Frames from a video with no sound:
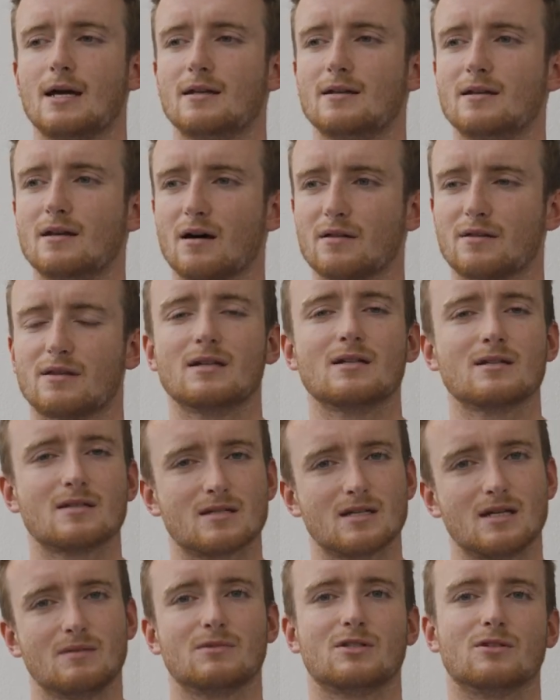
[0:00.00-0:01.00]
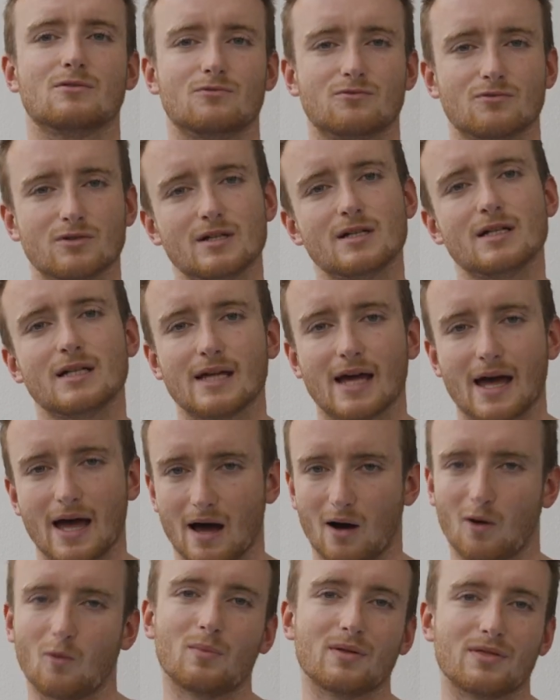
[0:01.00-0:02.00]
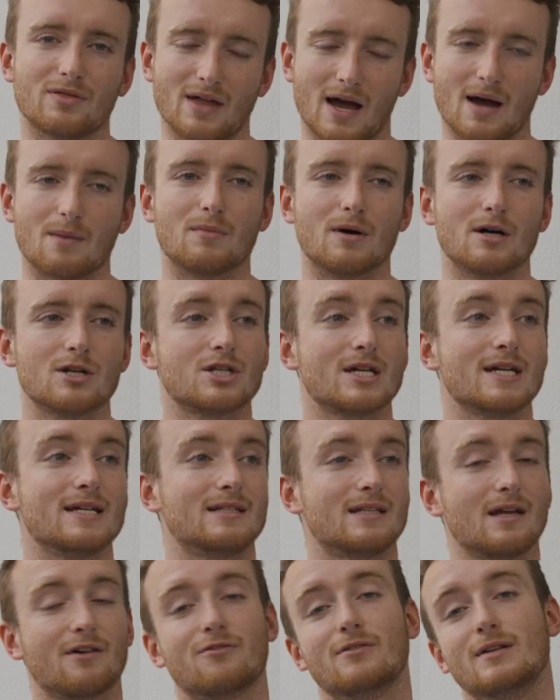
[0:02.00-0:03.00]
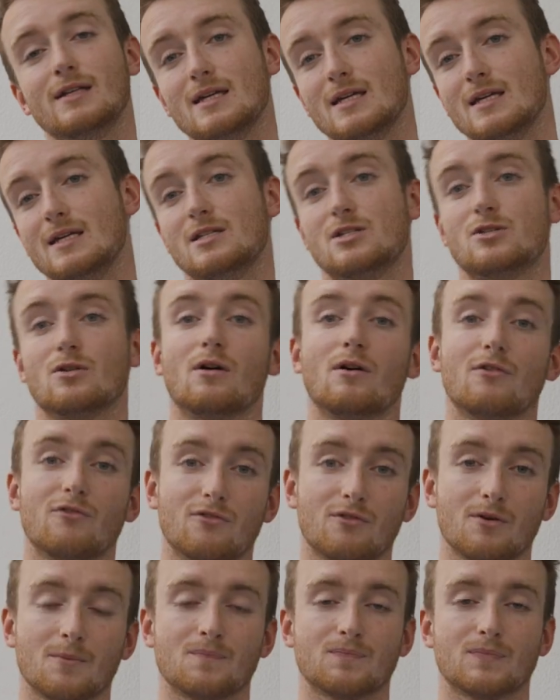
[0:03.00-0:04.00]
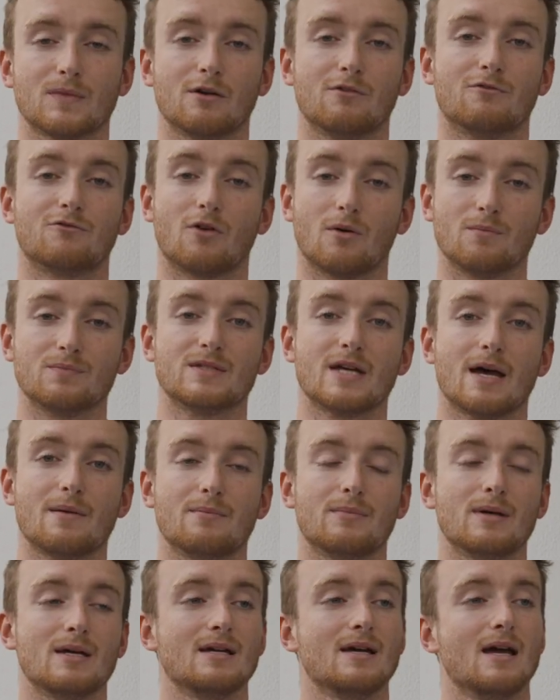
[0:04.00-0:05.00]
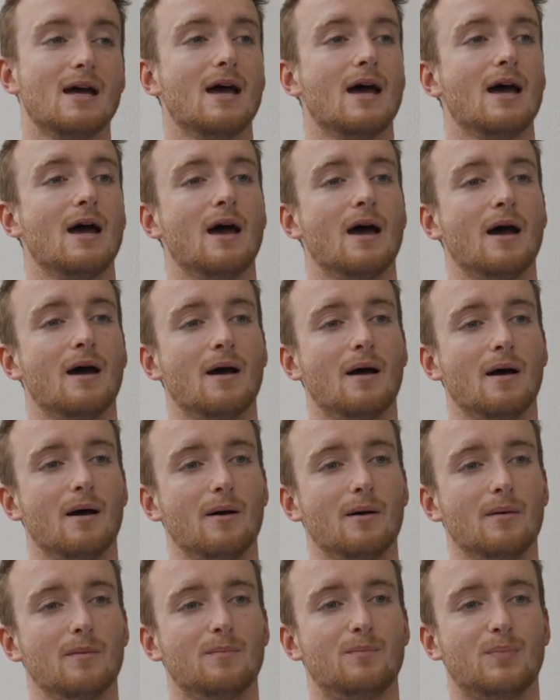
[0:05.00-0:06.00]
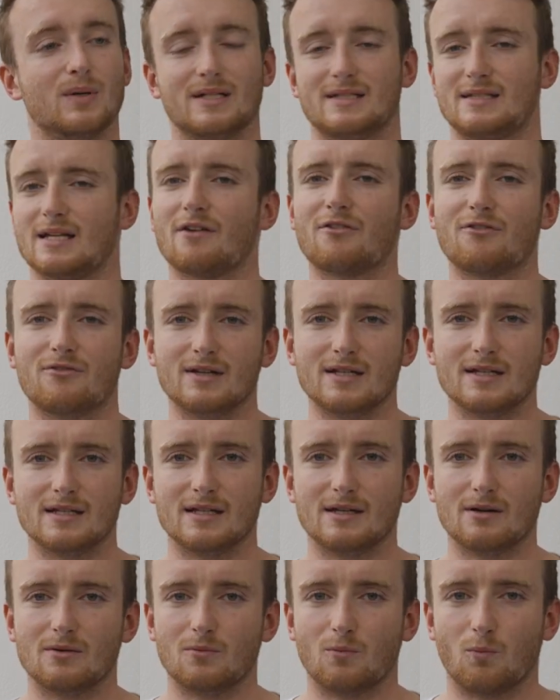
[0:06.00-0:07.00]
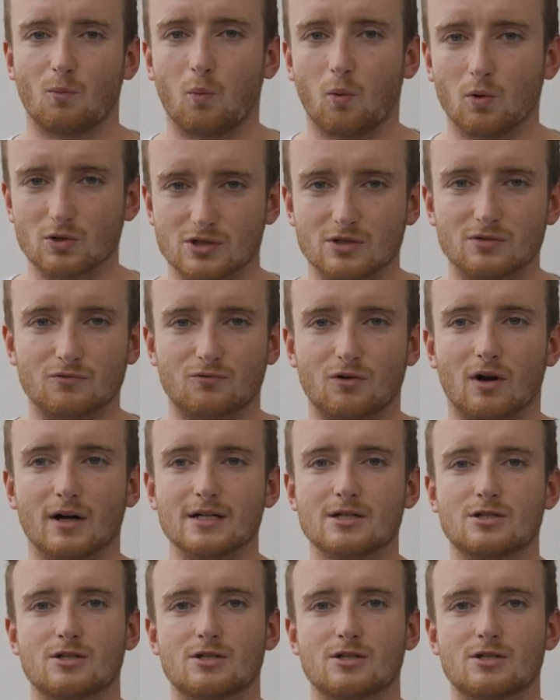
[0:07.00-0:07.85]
Nothing seemed to really help that much. It definitely eased off from 10B, but it definitely wasn't right.